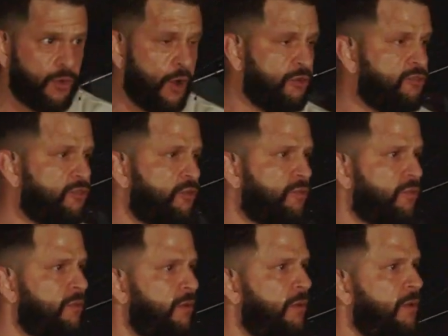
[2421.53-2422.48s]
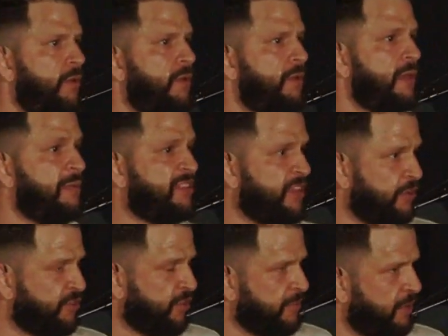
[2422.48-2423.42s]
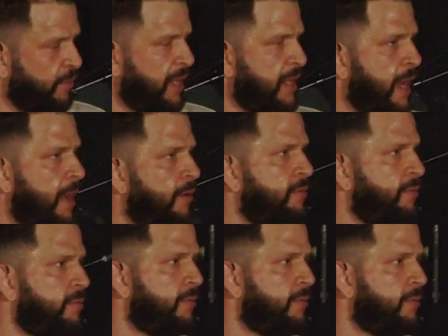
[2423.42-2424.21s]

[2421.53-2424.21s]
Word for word: to hurt you. Let me tell you something right now.